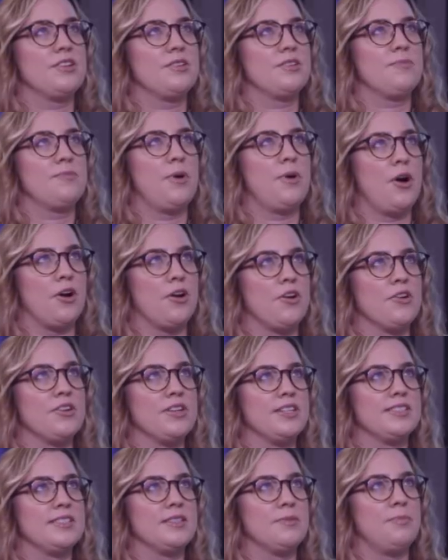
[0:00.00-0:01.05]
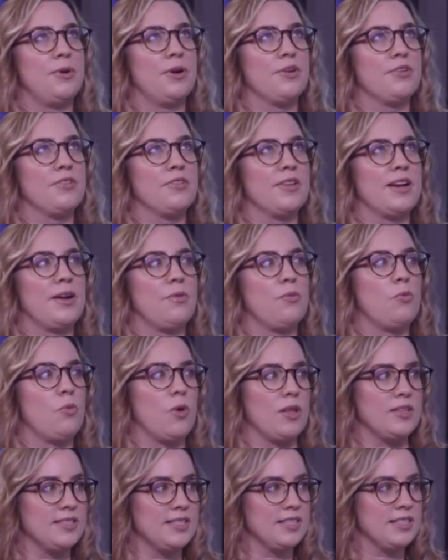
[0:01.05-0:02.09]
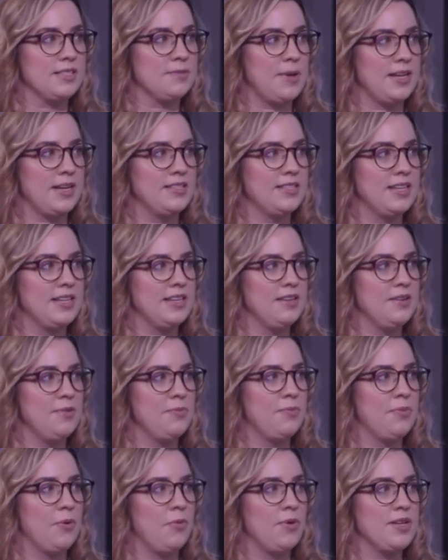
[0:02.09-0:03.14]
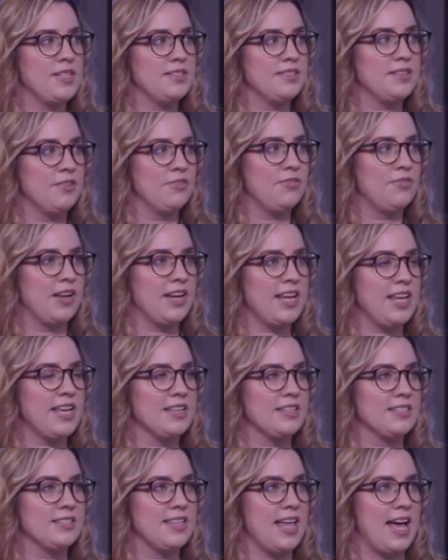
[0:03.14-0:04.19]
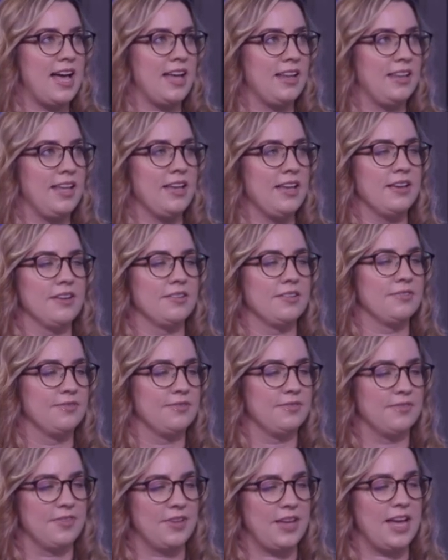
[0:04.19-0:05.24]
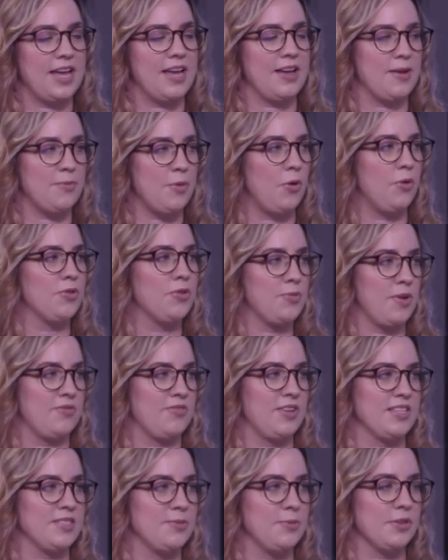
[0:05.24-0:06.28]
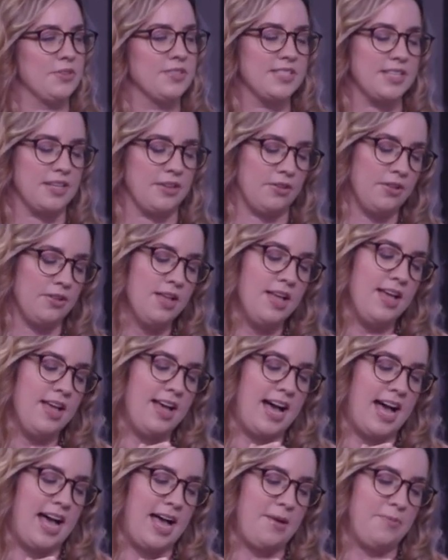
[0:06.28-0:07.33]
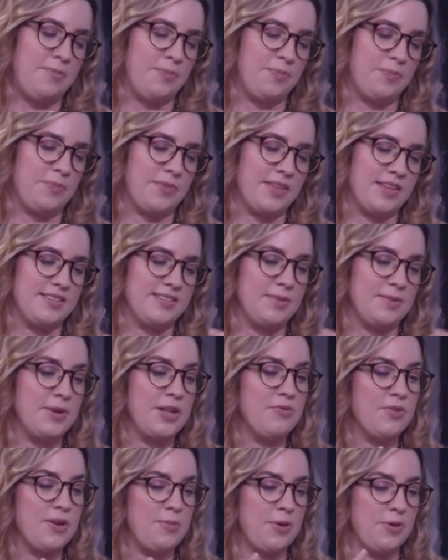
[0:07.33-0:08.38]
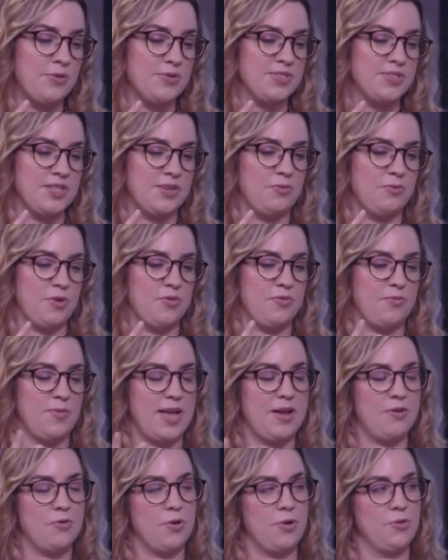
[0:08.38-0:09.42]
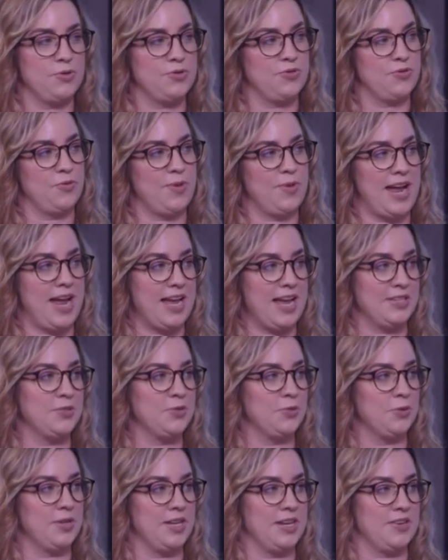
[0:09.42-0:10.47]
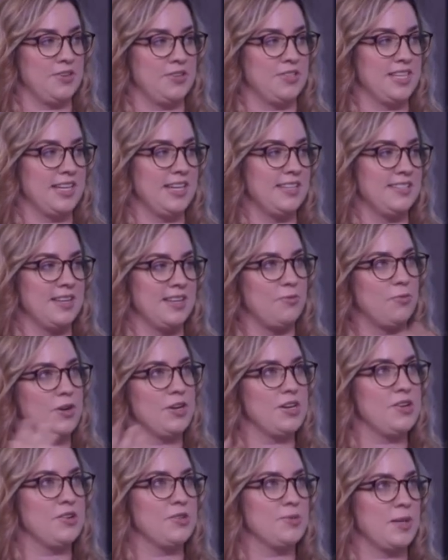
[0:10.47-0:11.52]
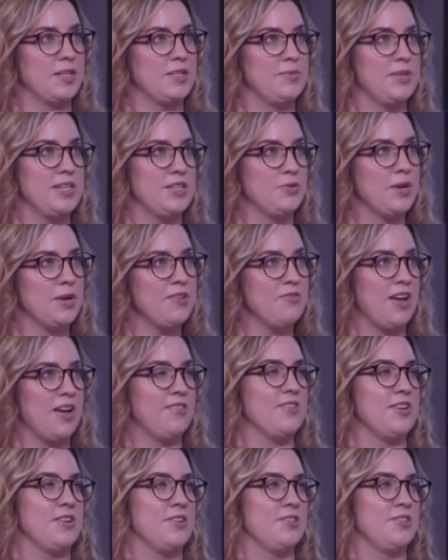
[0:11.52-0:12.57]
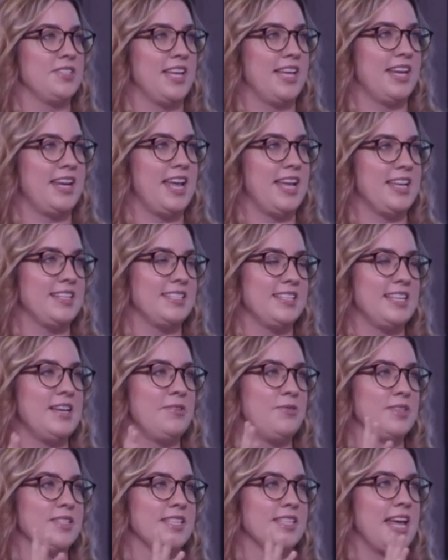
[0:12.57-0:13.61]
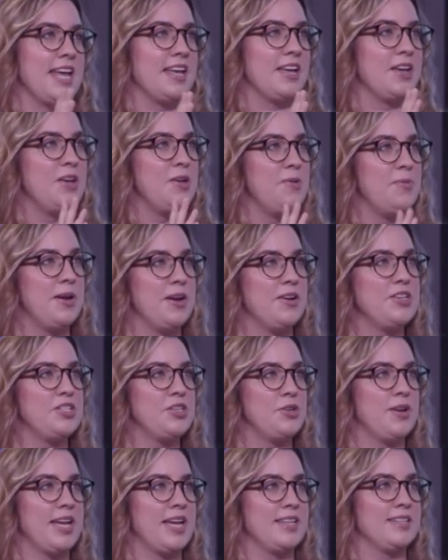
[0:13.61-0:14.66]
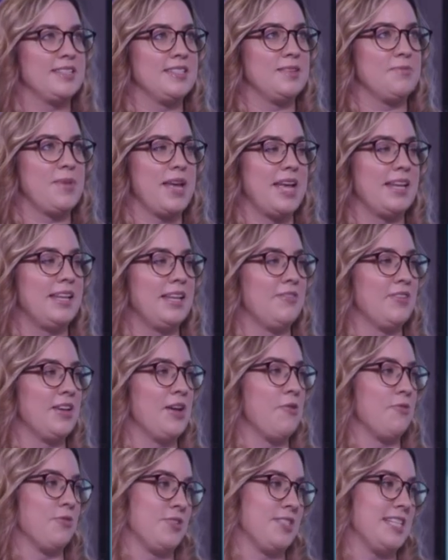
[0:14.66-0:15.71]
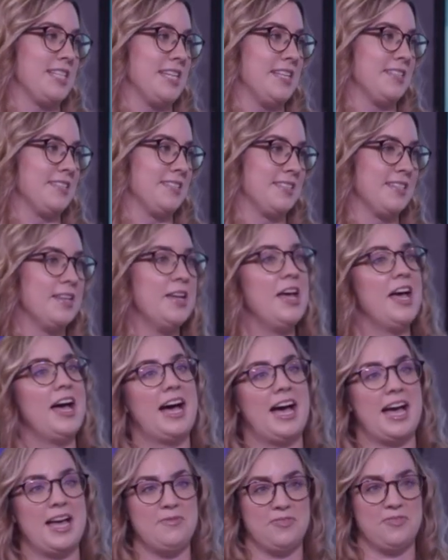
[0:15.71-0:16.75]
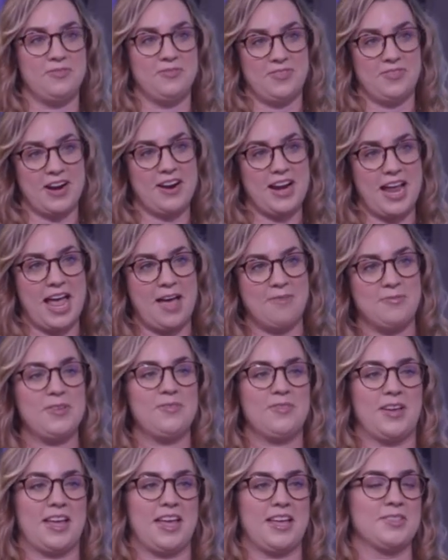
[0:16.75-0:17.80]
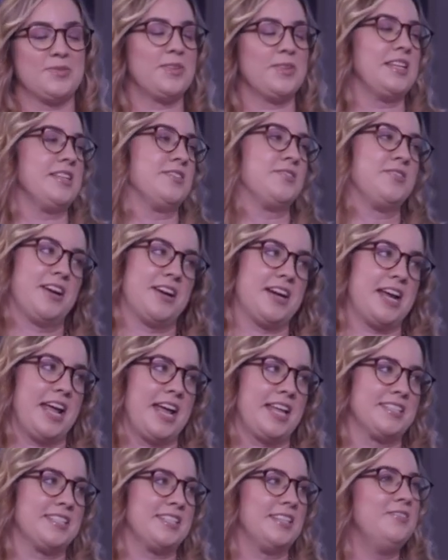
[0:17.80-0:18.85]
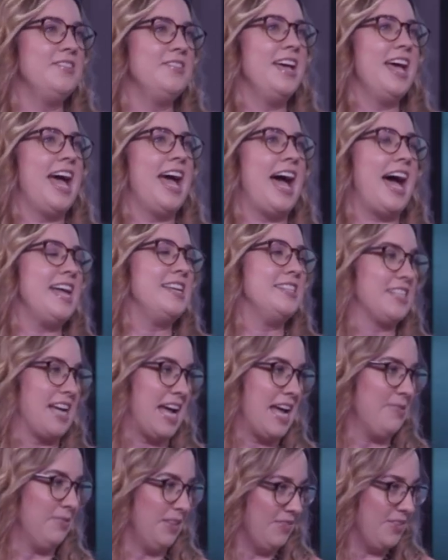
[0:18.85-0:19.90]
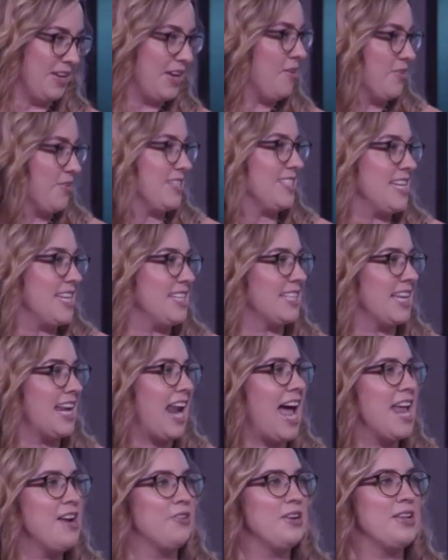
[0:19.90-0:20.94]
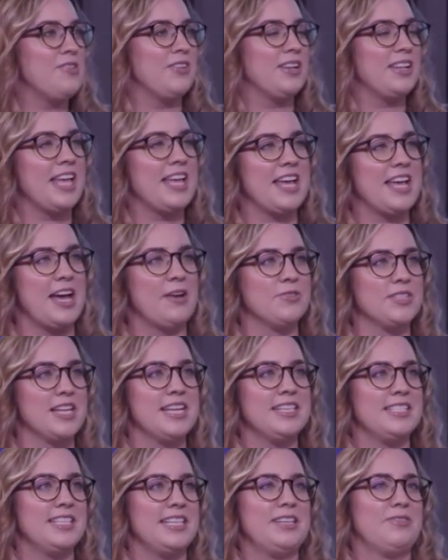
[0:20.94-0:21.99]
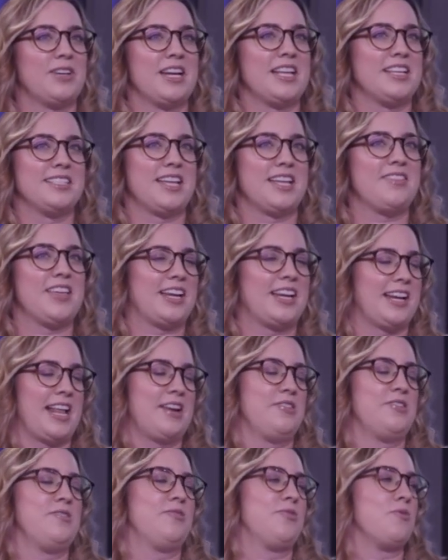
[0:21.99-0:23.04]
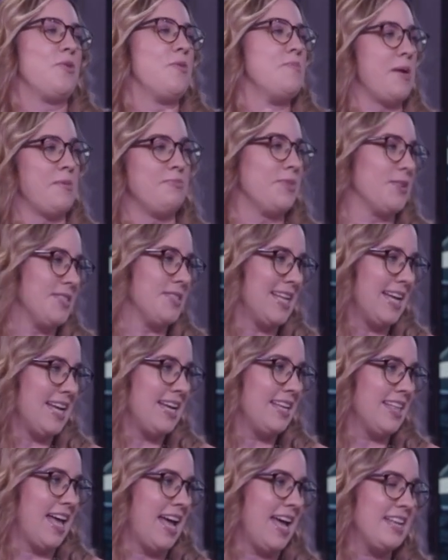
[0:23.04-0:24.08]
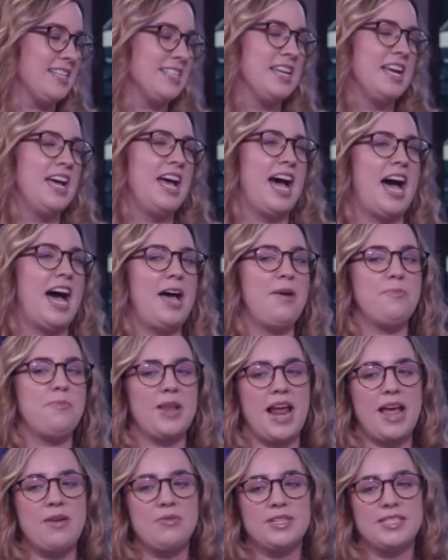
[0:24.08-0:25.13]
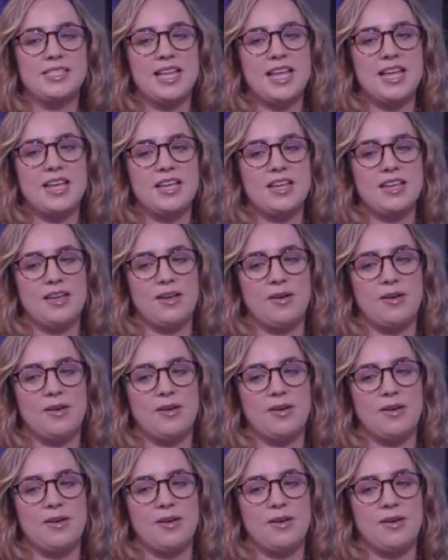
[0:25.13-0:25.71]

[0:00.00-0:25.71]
part is the part that I wasn't expecting. But what's so funny is that, I'm old, I'm on Facebook still. Somebody reposted one of my quotes from my high school years, and it said, "Where do you expect to be in 25 years?" And it was like, married to a handsome man living overseas. I'm very happy. My husband is very handsome, and I am living overseas. And I don't even I was 18 when I said that, and I don't even remember saying that. But I would say